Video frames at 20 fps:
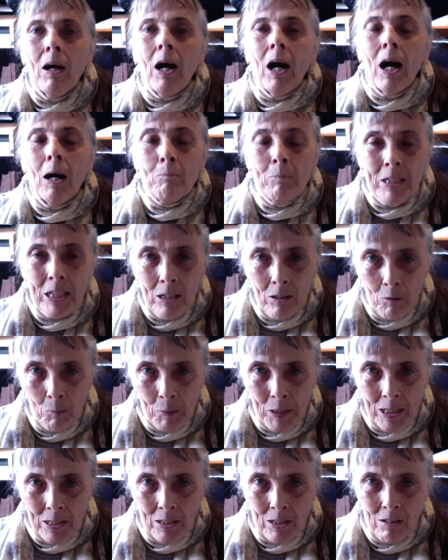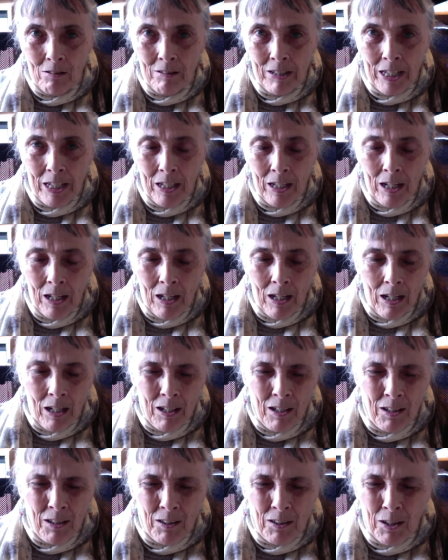I'm terribly sorry.
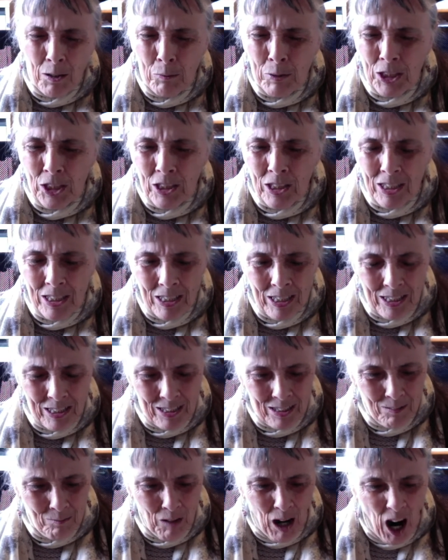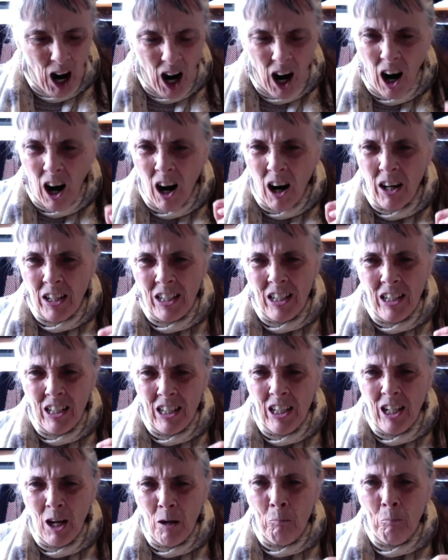There was just this hard
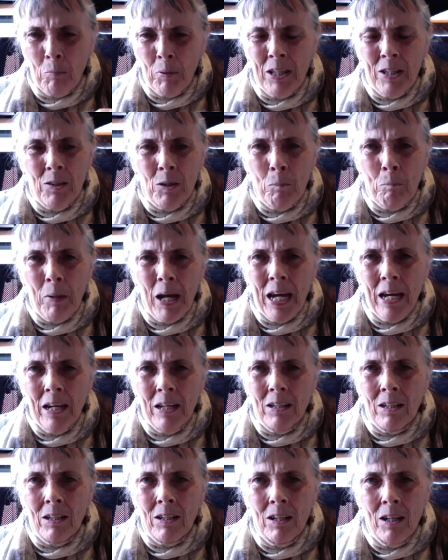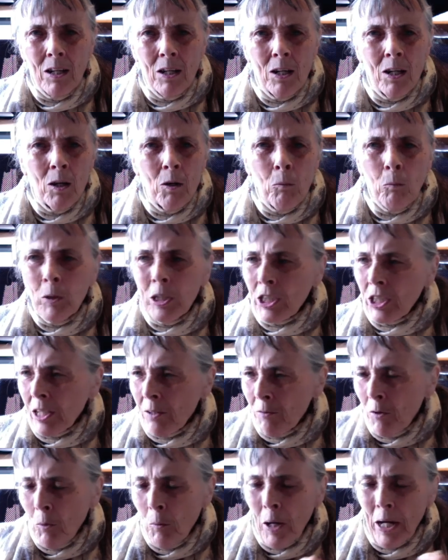lump in the bed, and
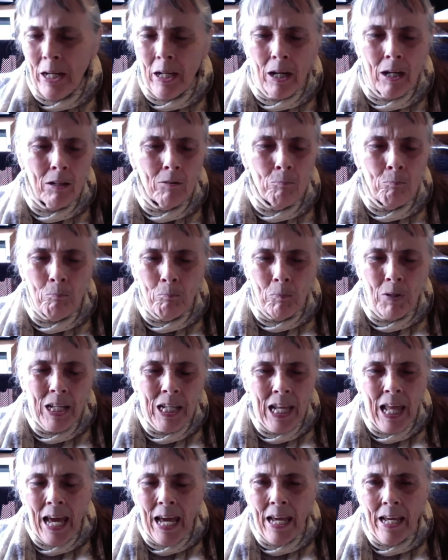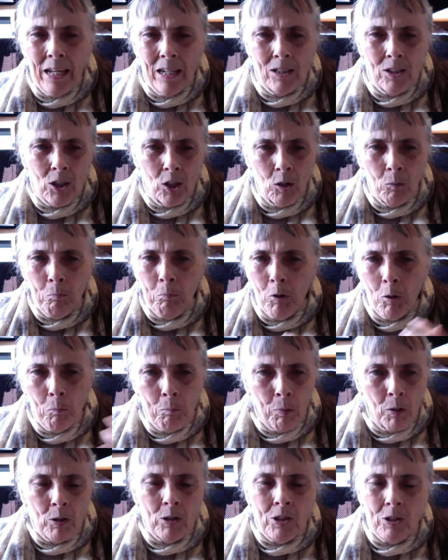whichever way I lay, top or
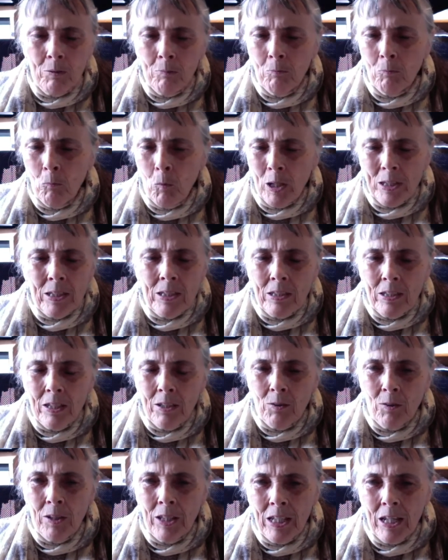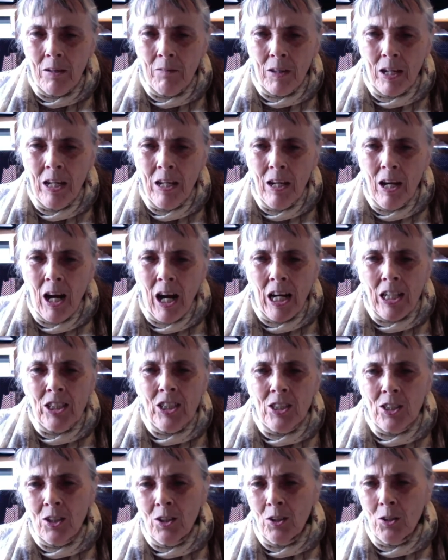bottom, one side or the other, I
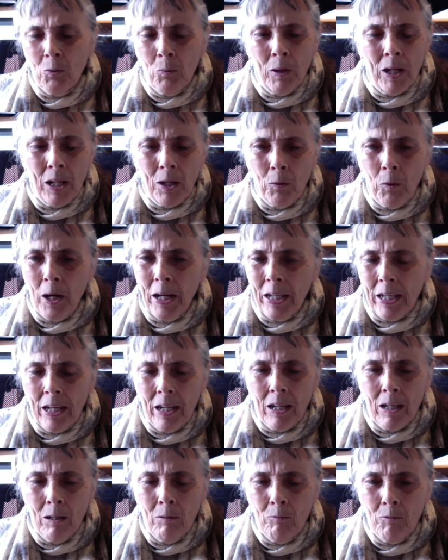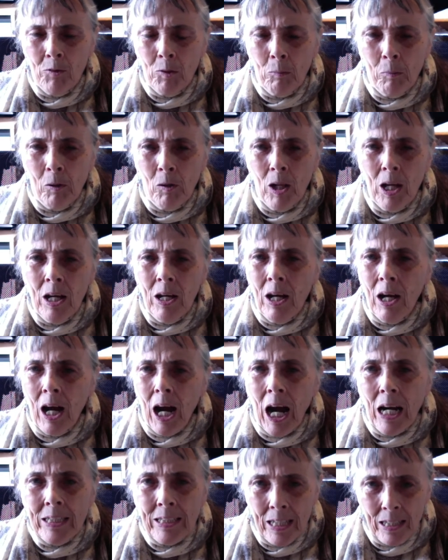just couldn't quite get comfortable.
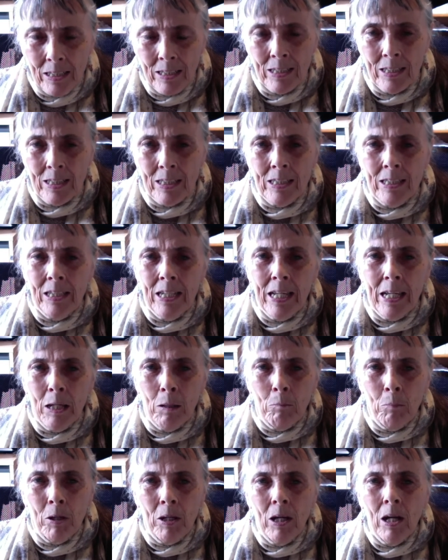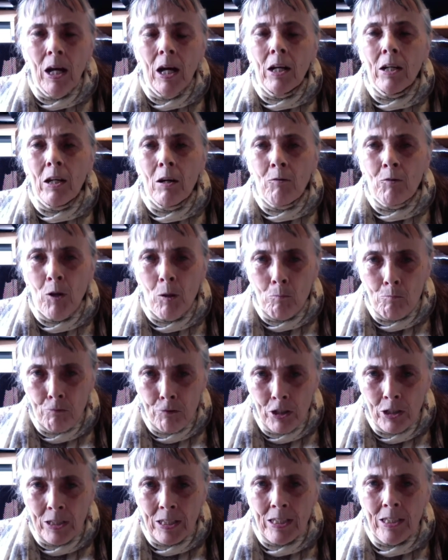I didn't sleep, and I've got
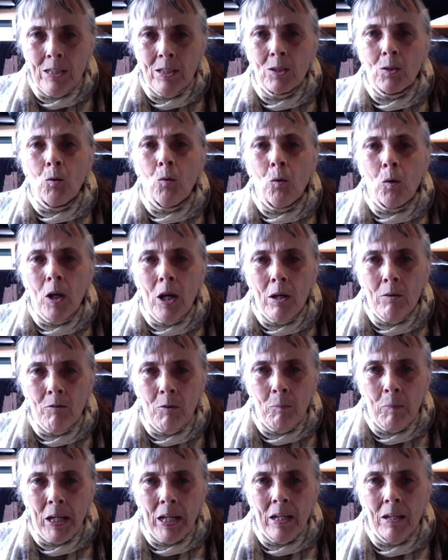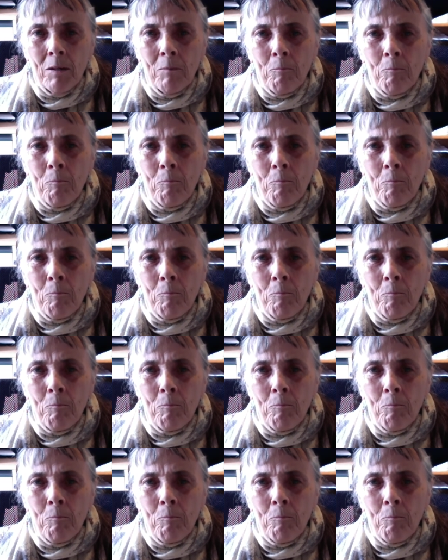bruises all over me."